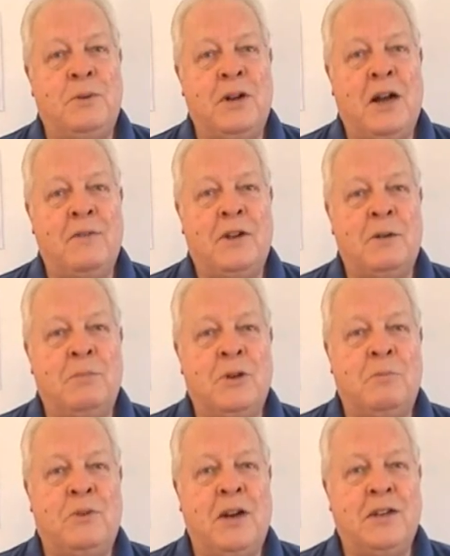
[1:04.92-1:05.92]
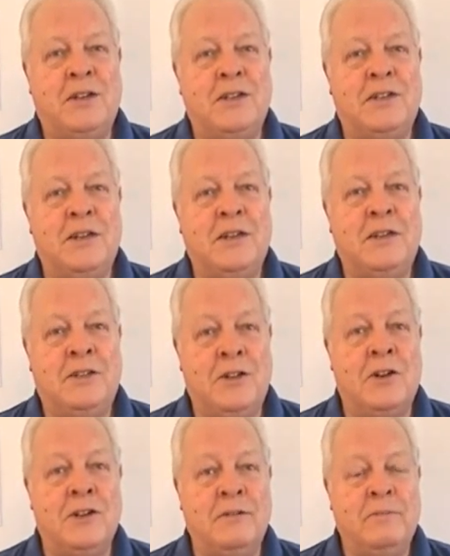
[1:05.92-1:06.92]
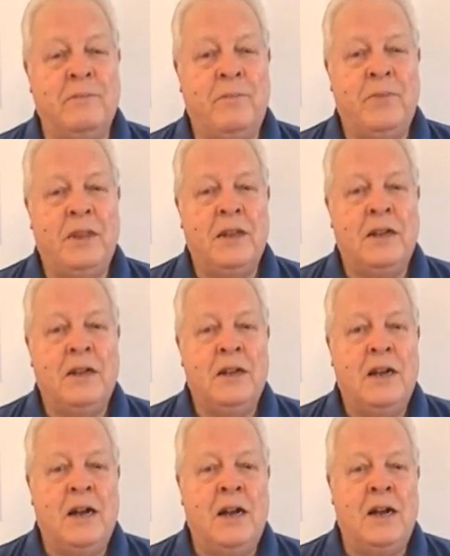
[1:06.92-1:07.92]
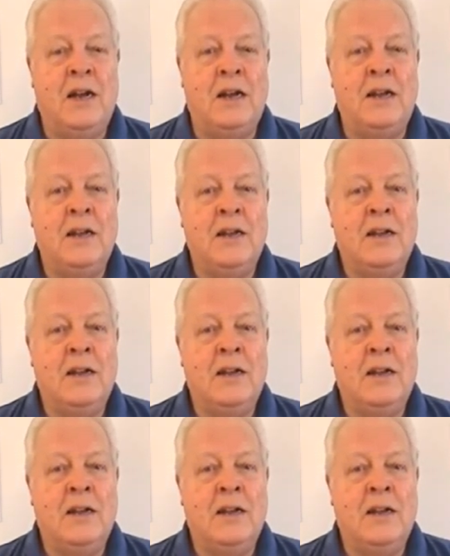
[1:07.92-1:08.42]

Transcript: people have their blood pressures done uh,